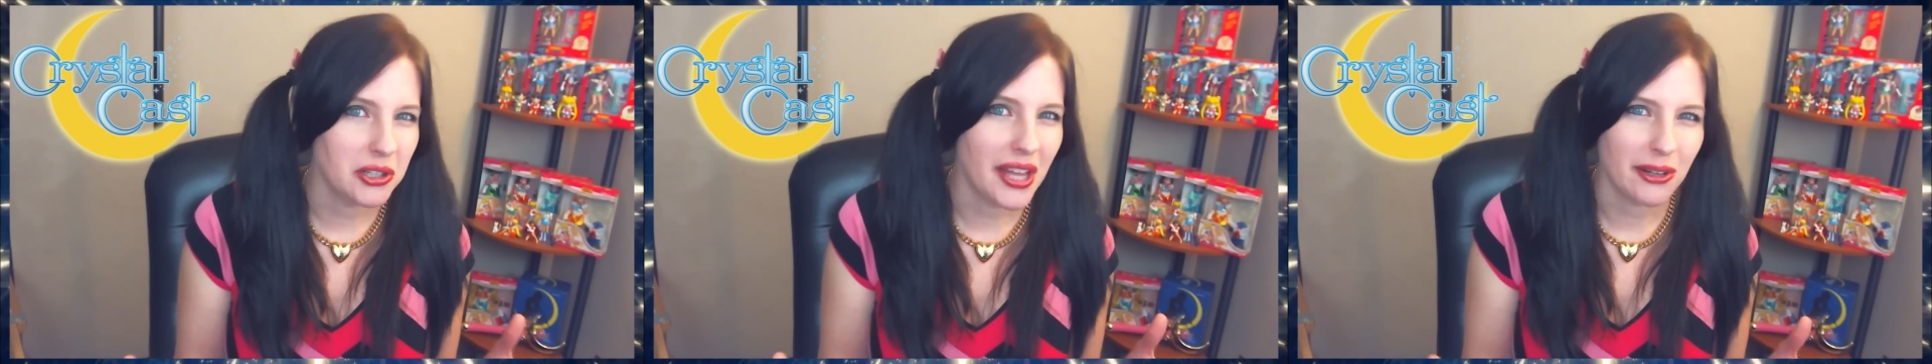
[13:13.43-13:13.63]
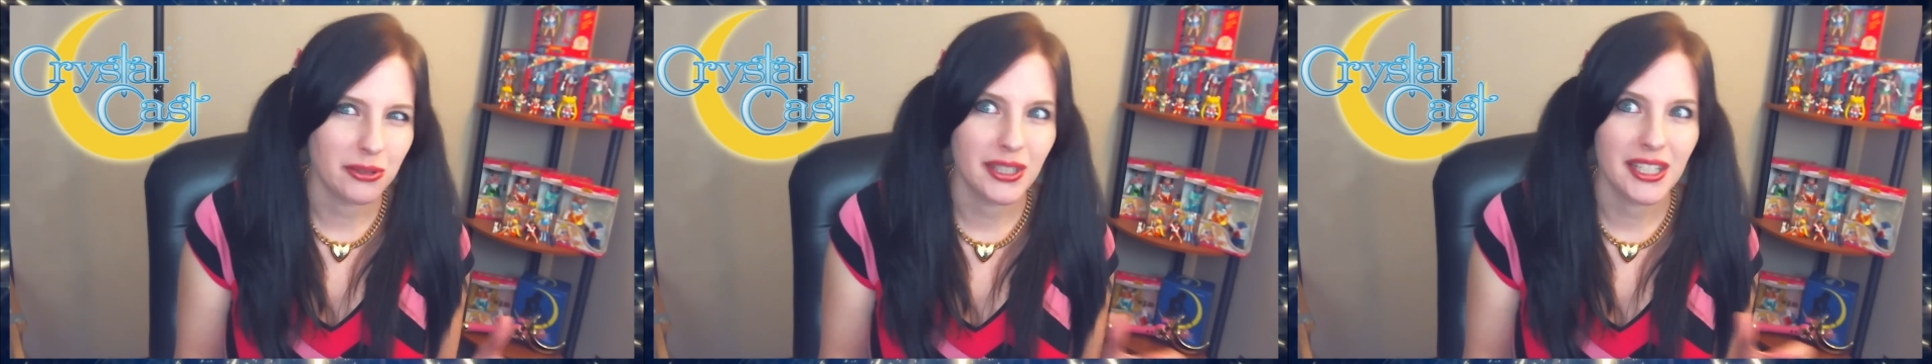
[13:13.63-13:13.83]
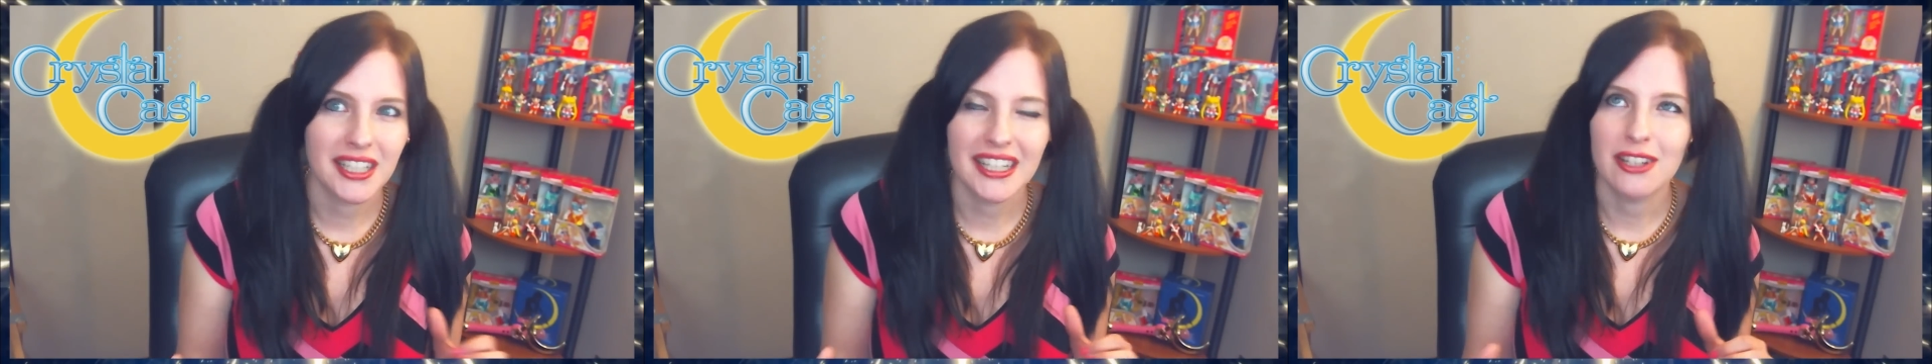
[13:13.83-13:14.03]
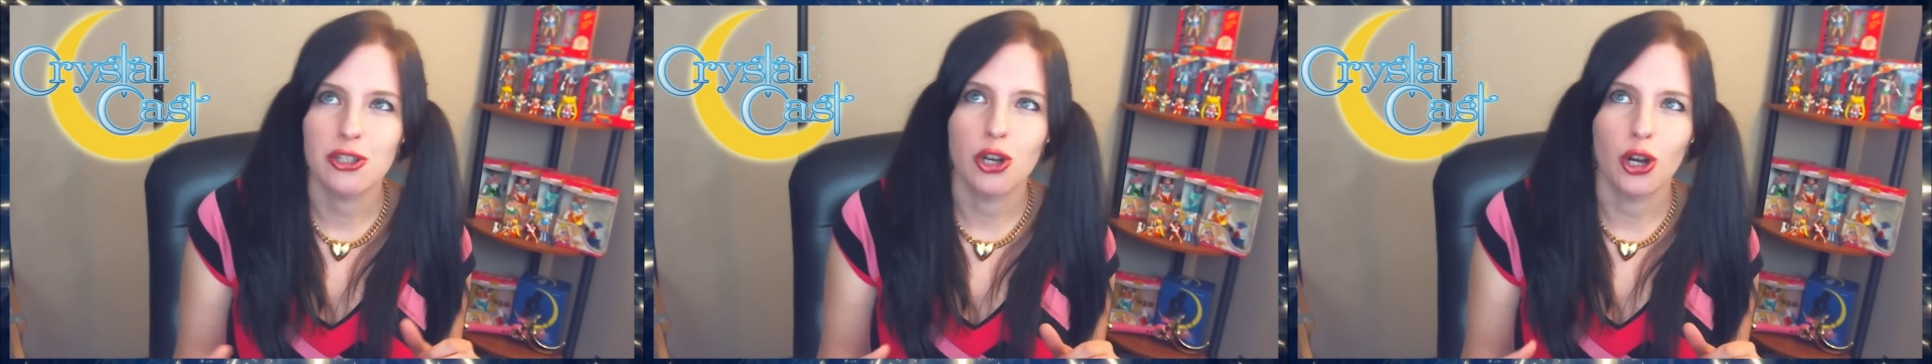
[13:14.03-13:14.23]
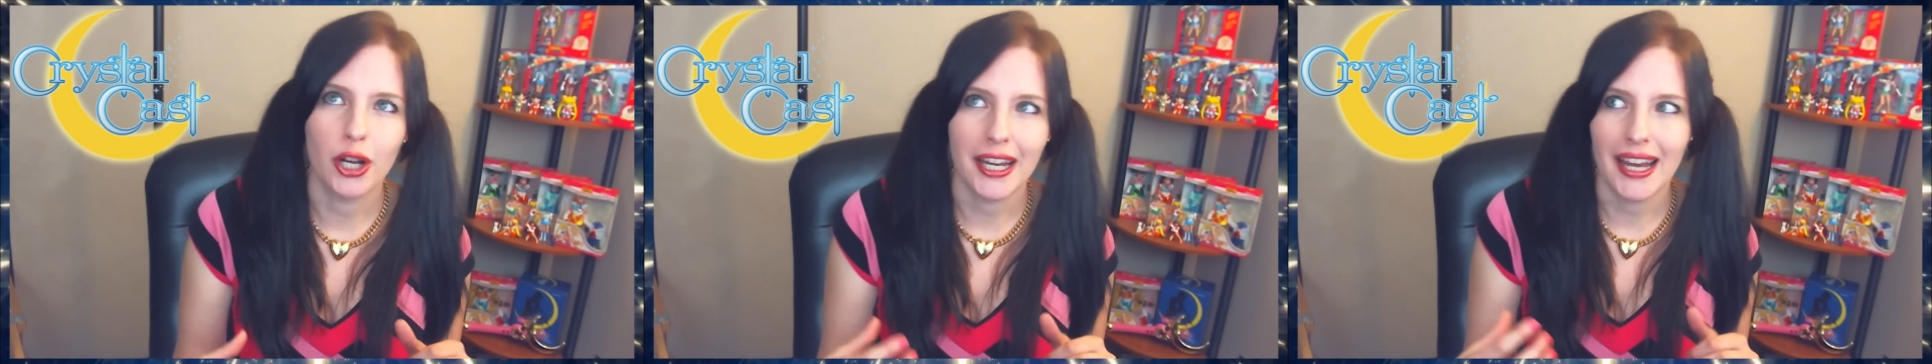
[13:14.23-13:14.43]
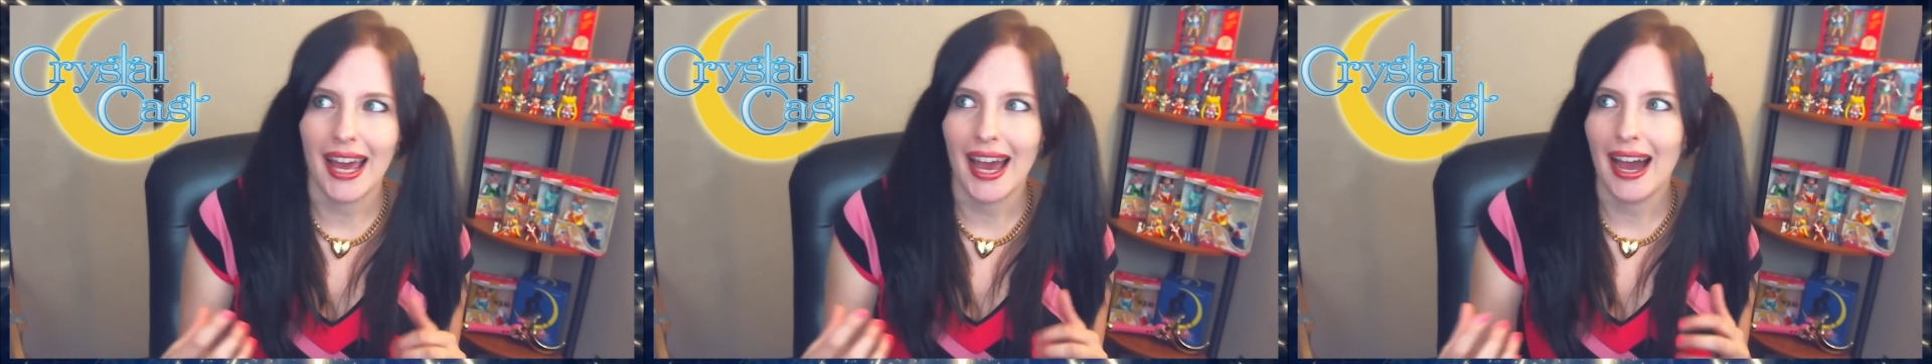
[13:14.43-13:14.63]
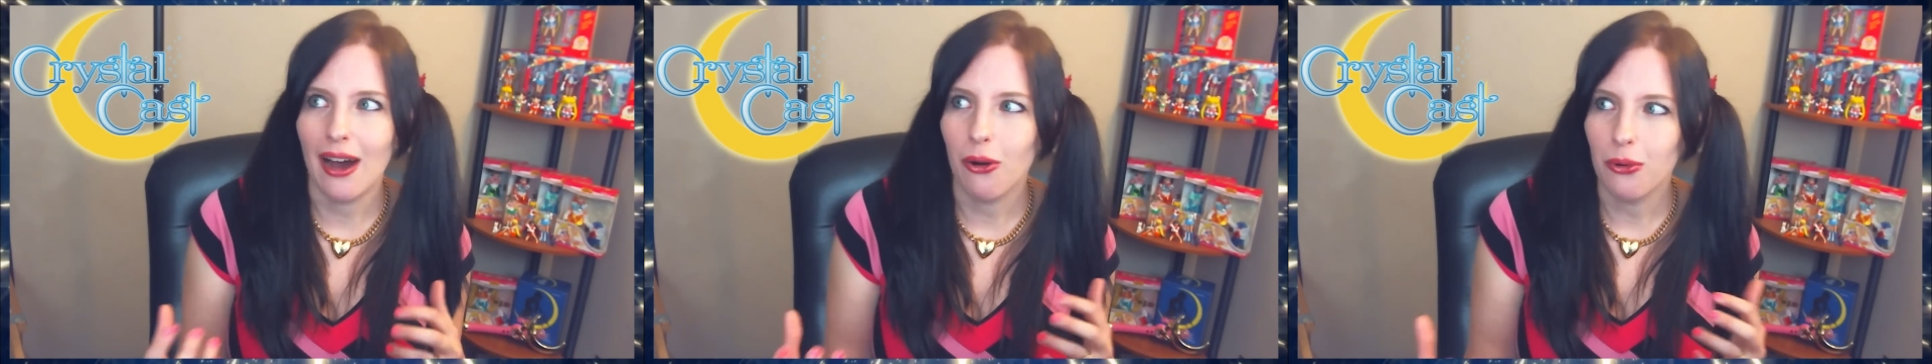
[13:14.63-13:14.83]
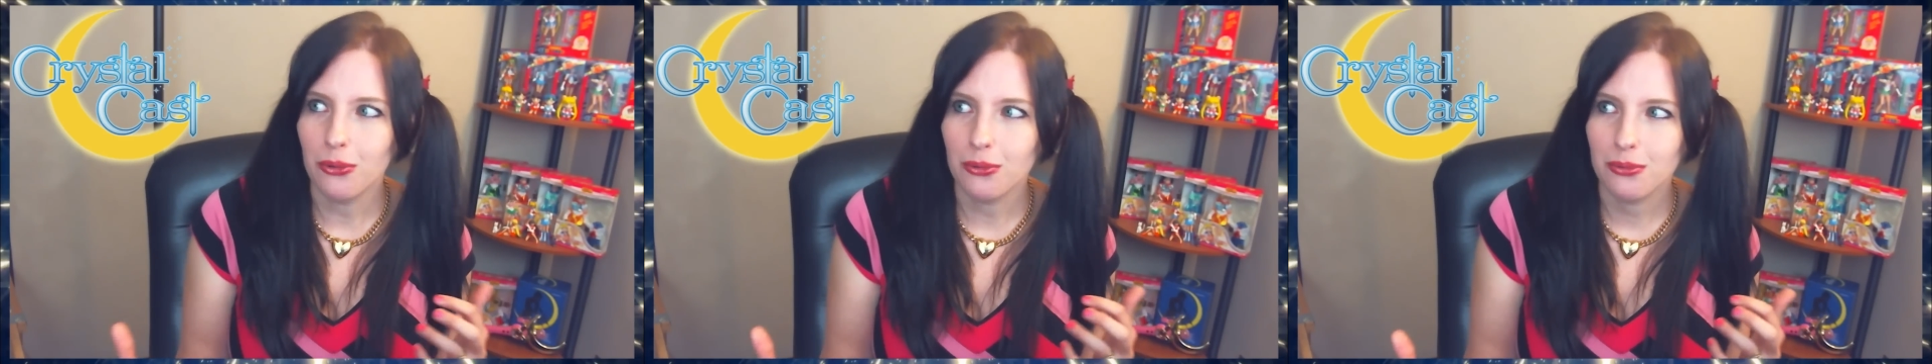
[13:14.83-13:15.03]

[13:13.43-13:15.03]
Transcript: I don't think they took it out